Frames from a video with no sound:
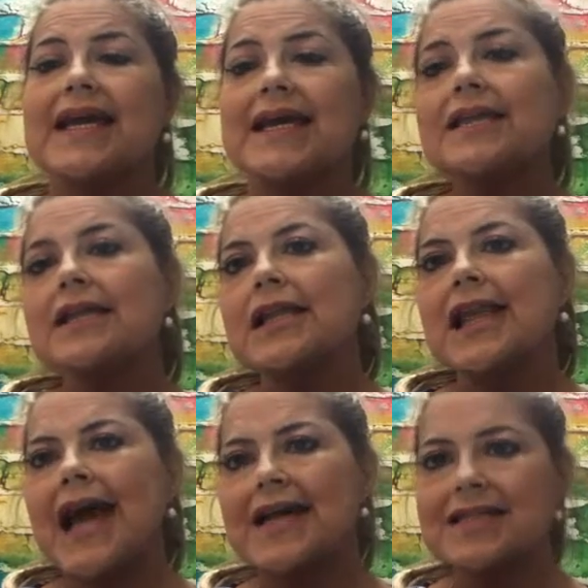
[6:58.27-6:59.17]
In the
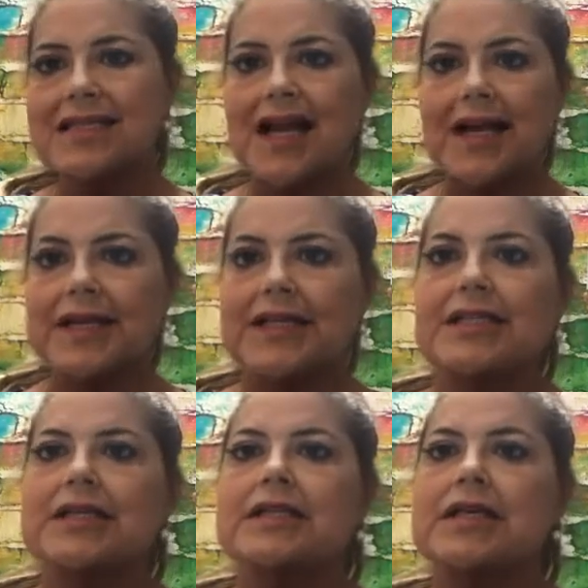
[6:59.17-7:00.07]
last
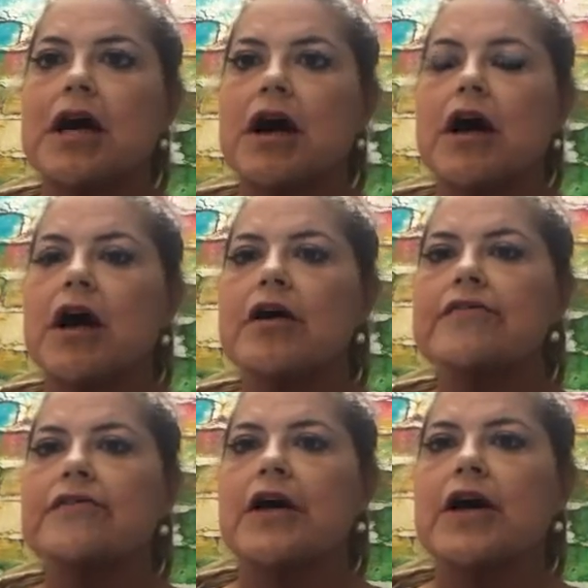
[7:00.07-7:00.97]
seconds
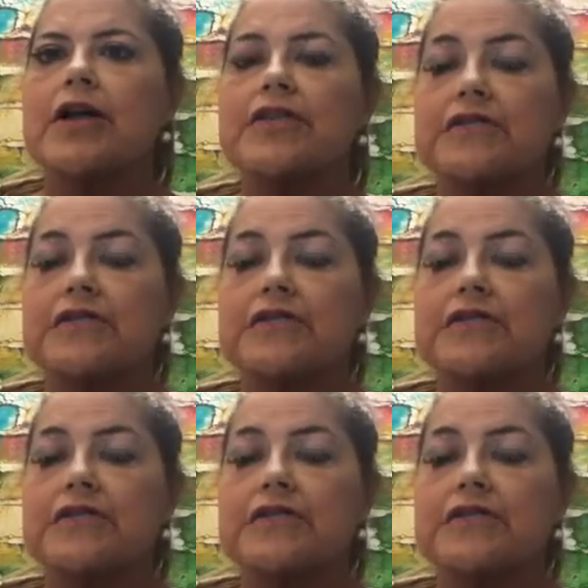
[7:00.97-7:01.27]
of the